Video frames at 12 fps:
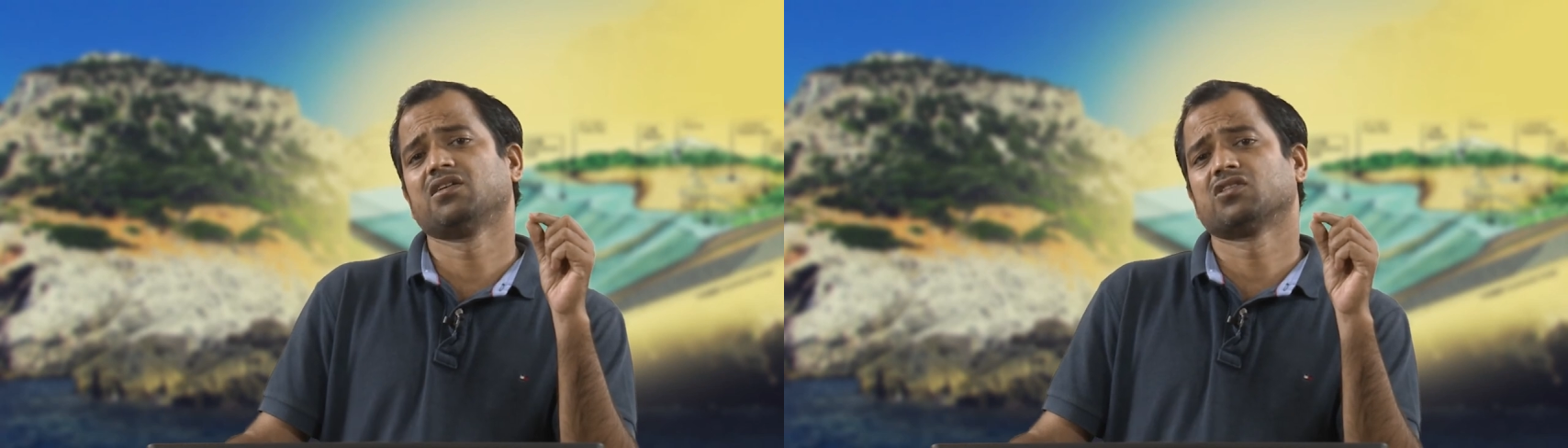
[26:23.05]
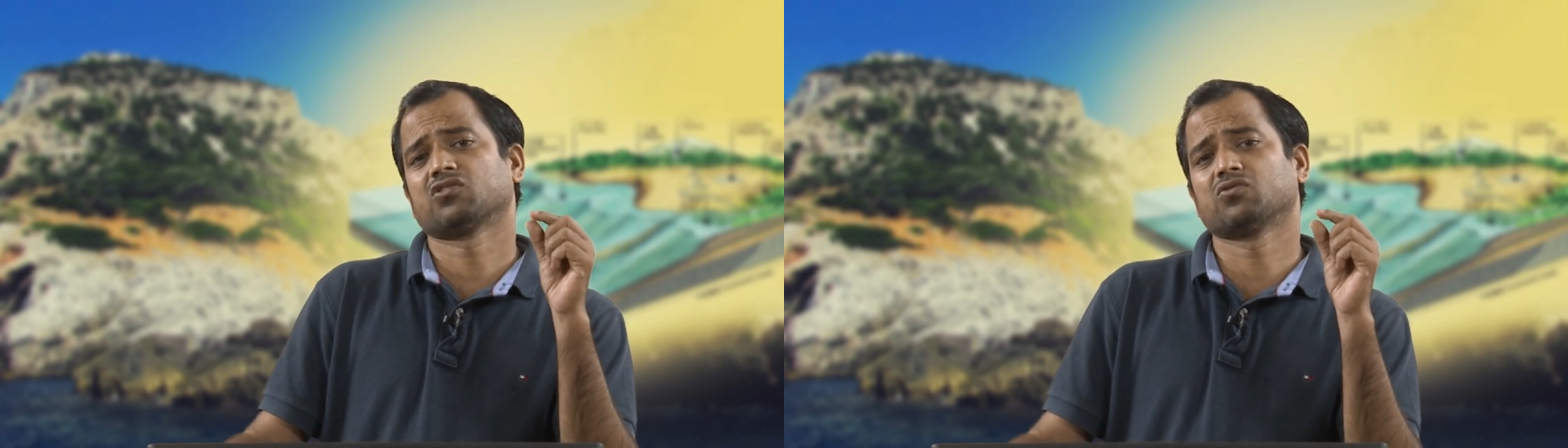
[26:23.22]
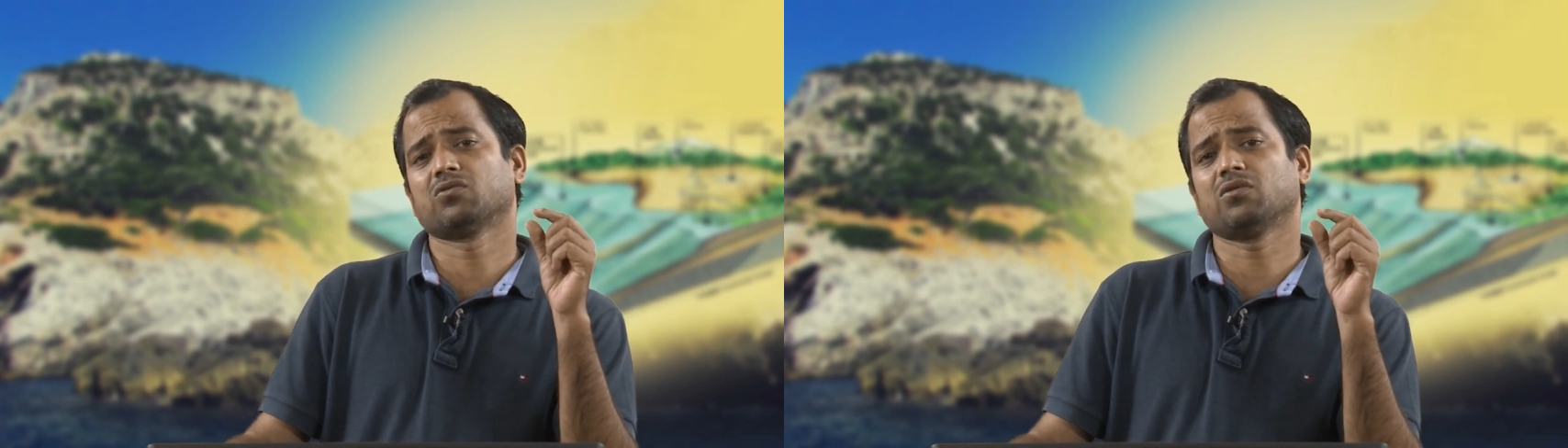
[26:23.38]

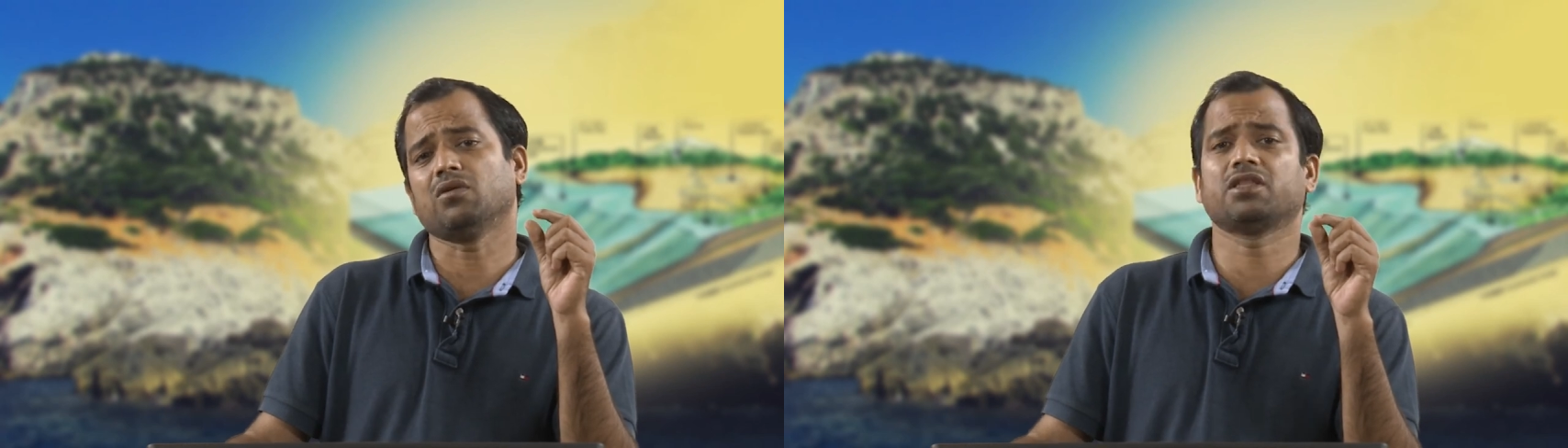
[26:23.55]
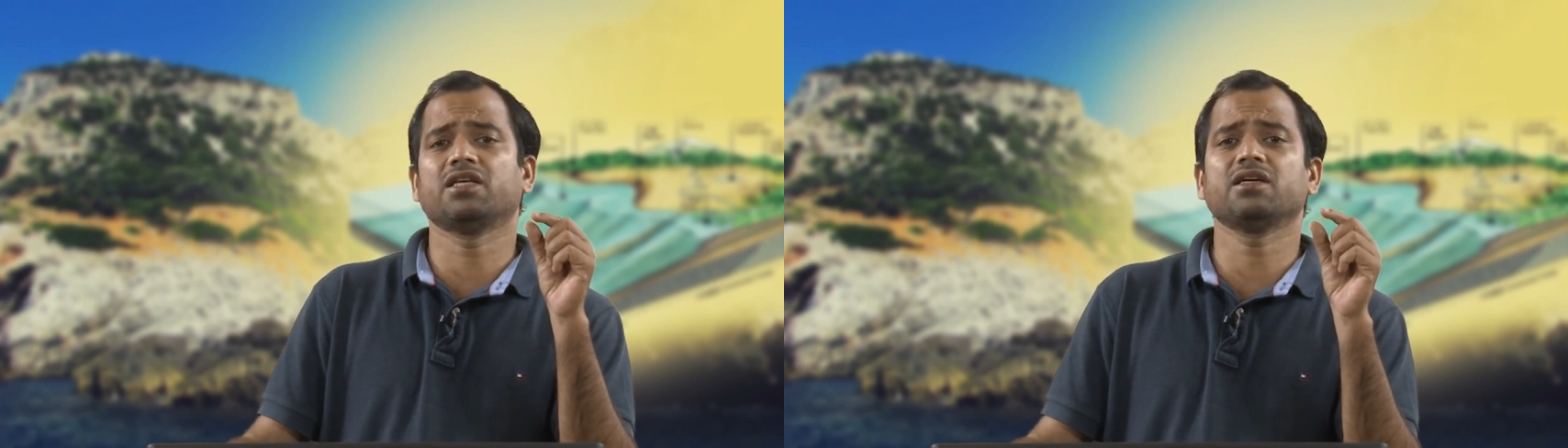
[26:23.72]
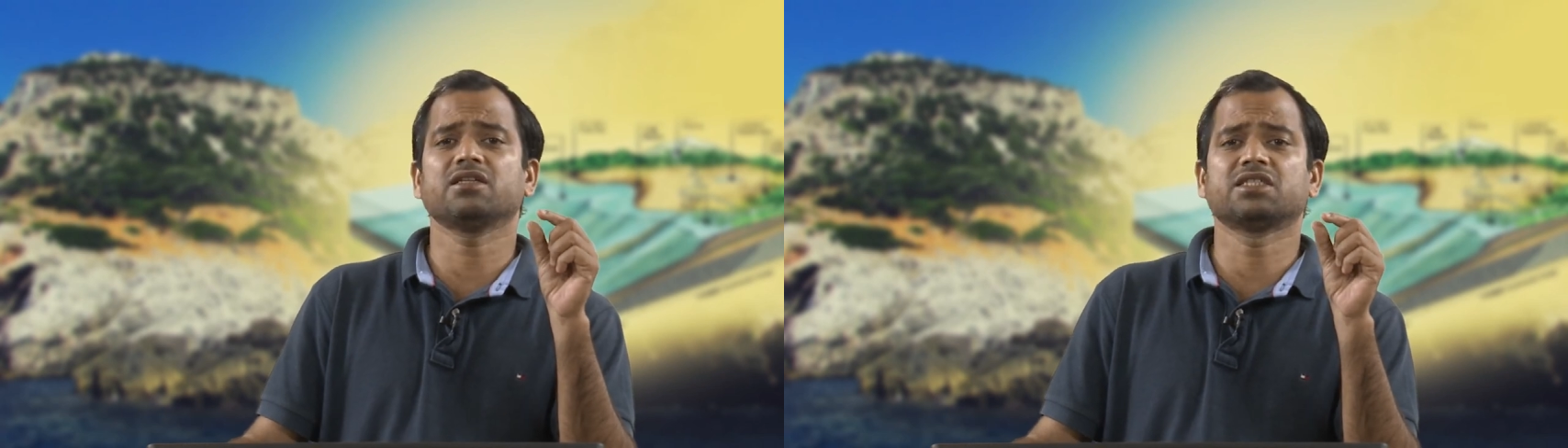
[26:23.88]
So,
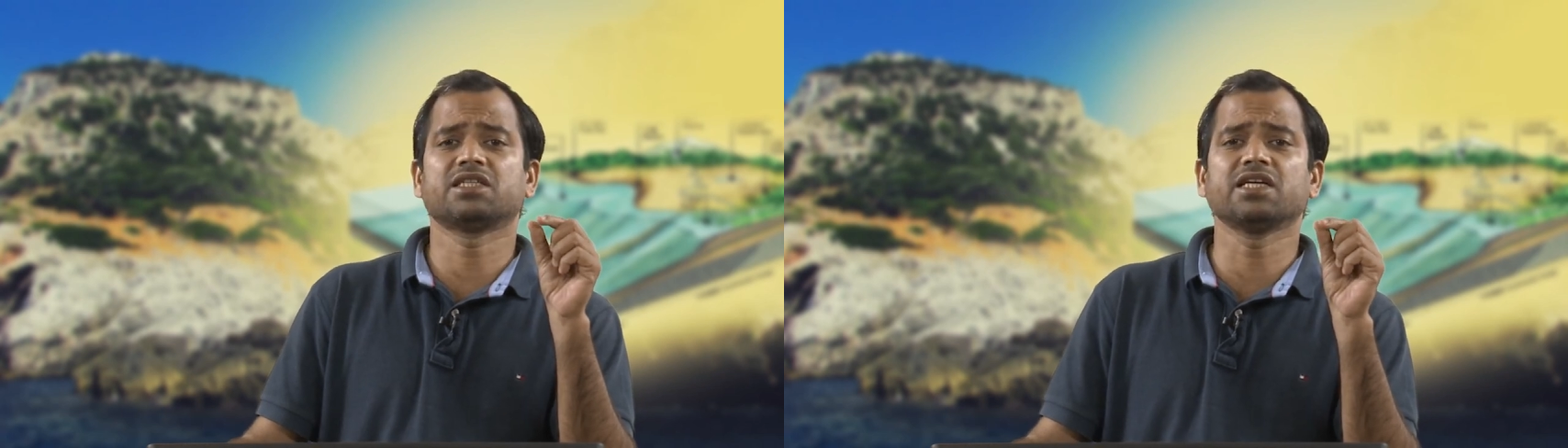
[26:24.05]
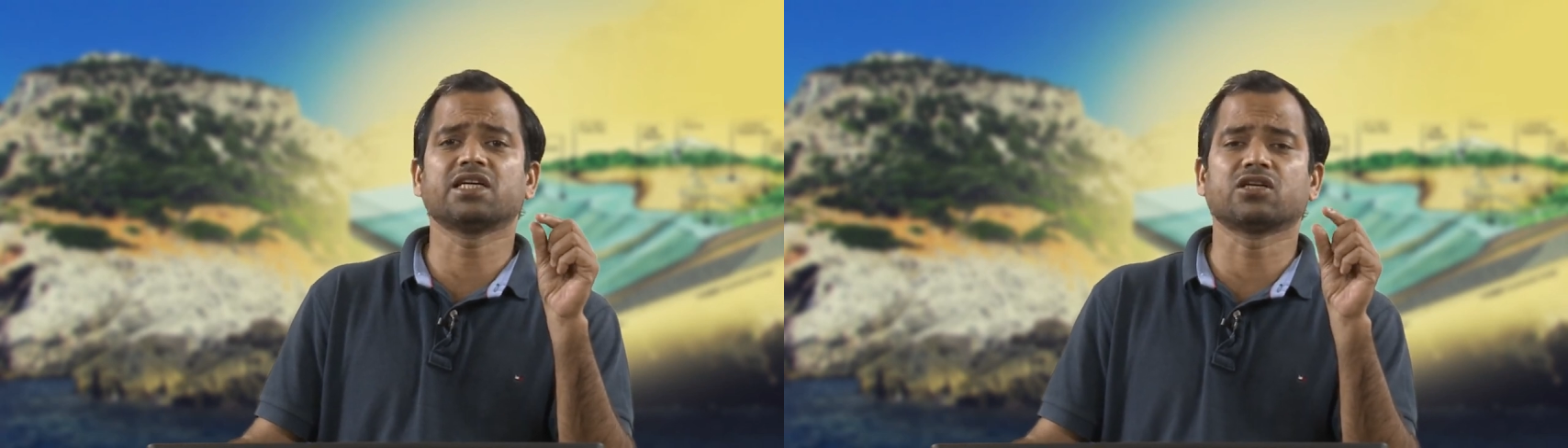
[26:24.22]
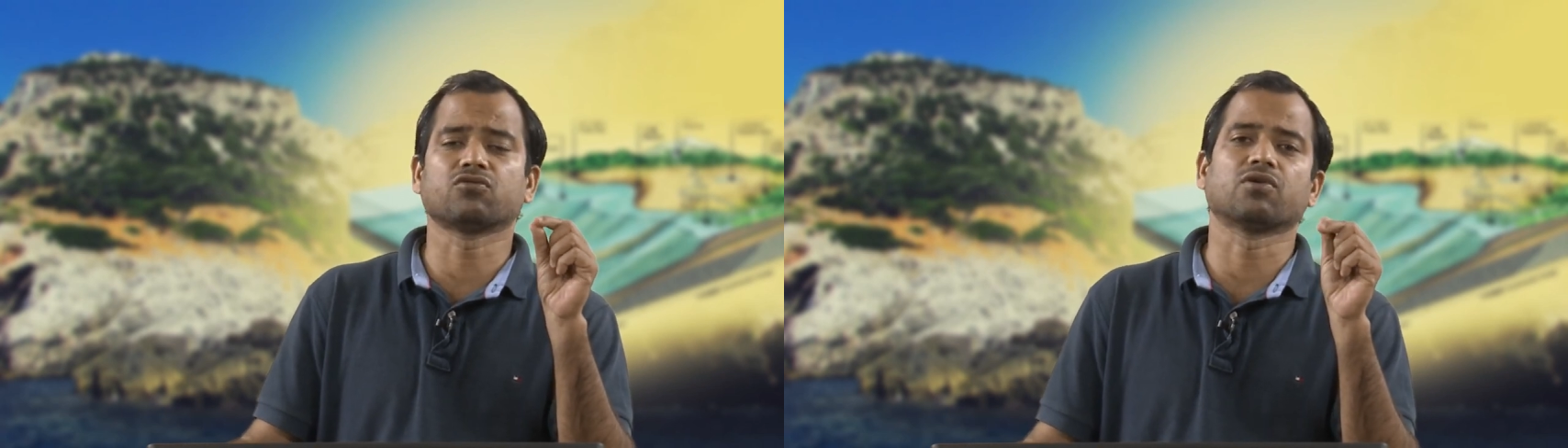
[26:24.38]
they
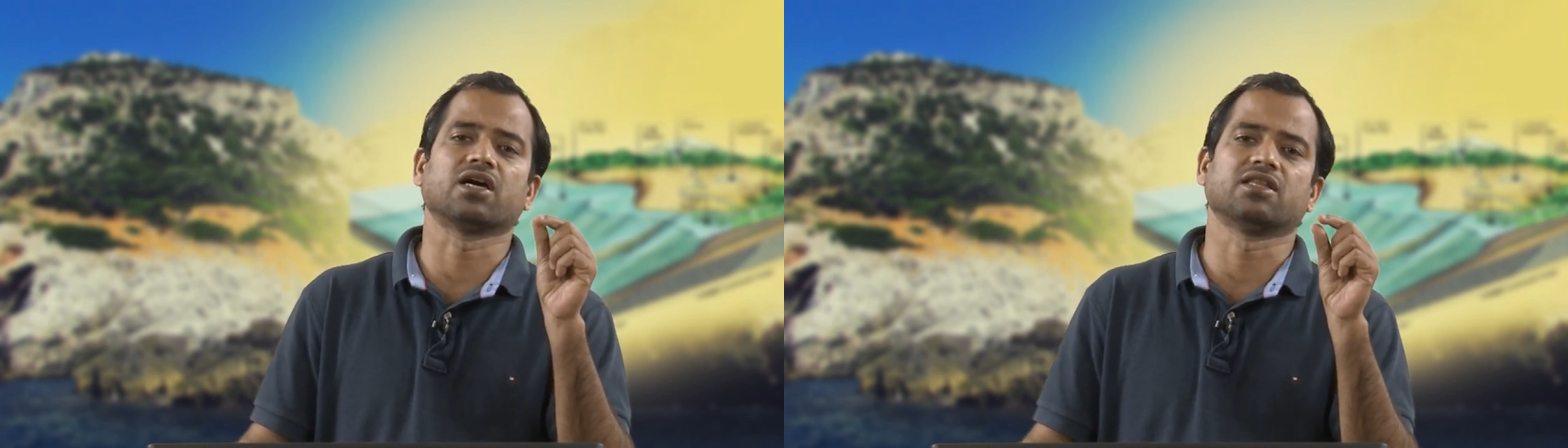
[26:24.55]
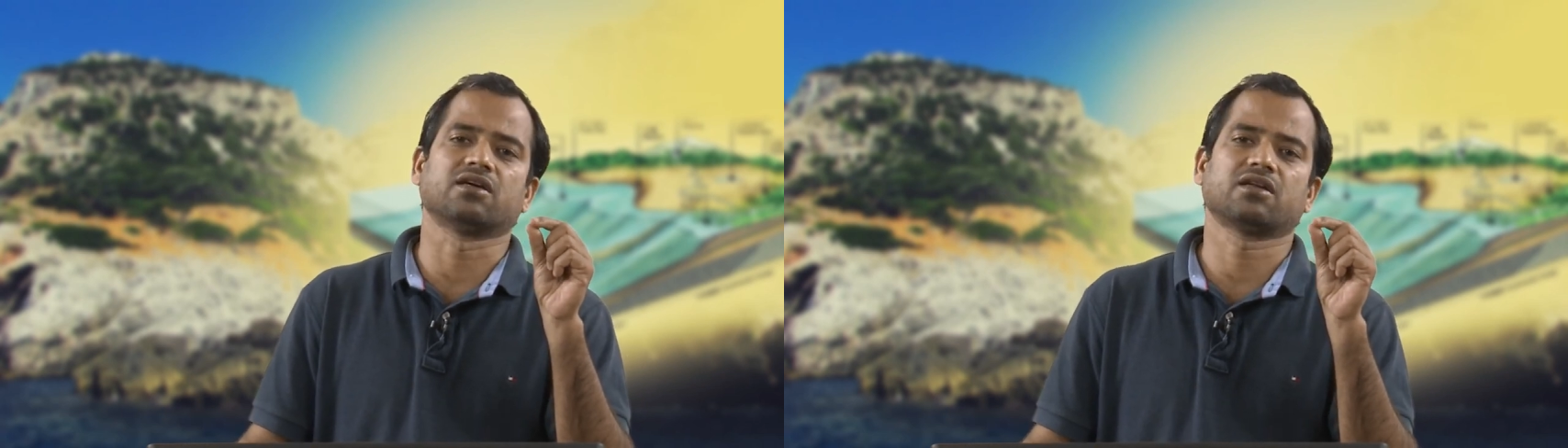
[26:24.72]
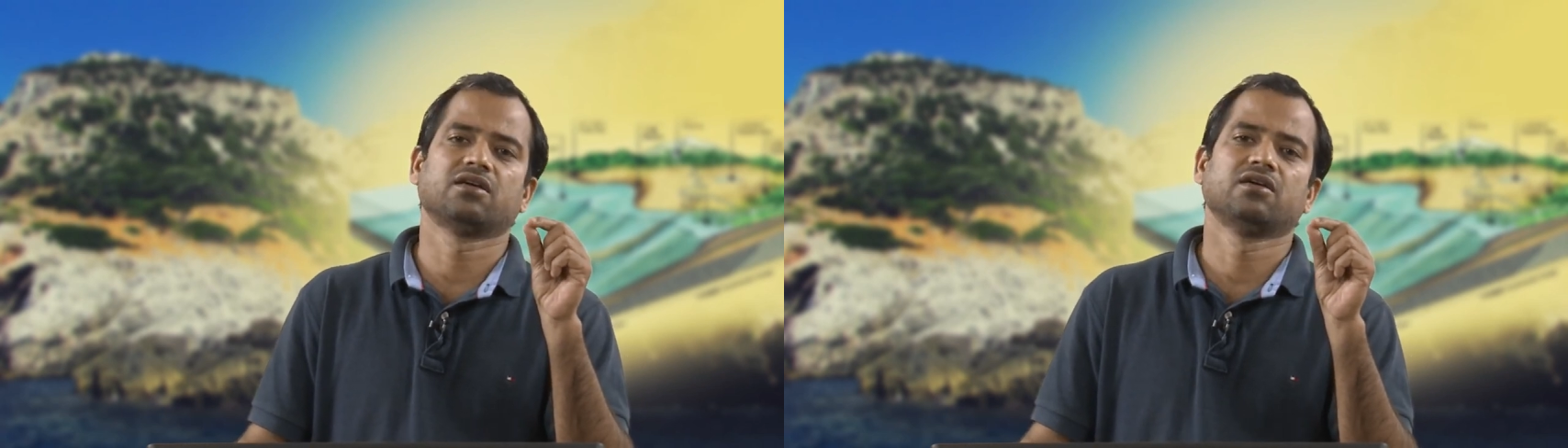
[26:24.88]
stick together.